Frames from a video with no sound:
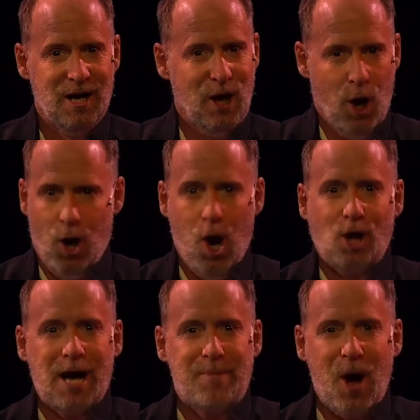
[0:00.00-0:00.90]
"Look
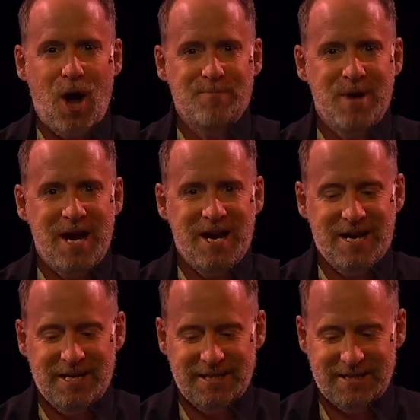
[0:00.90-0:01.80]
upon
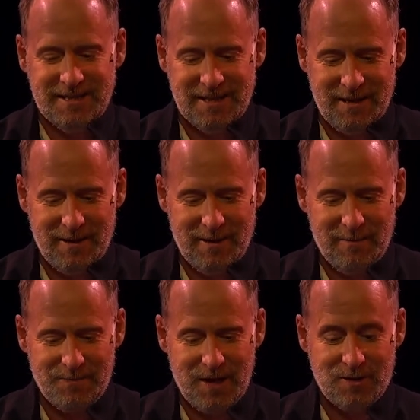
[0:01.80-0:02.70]
me."
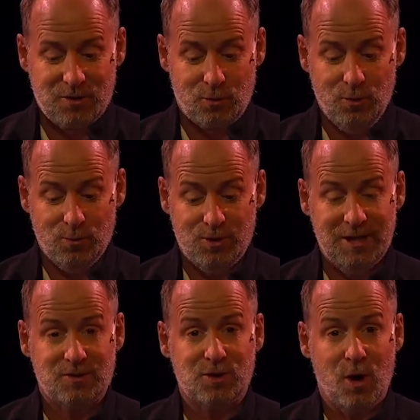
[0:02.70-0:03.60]
Scrooge did
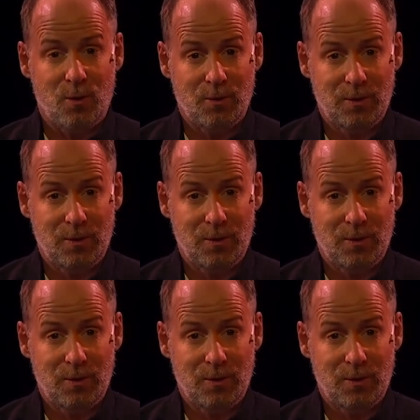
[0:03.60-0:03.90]
so.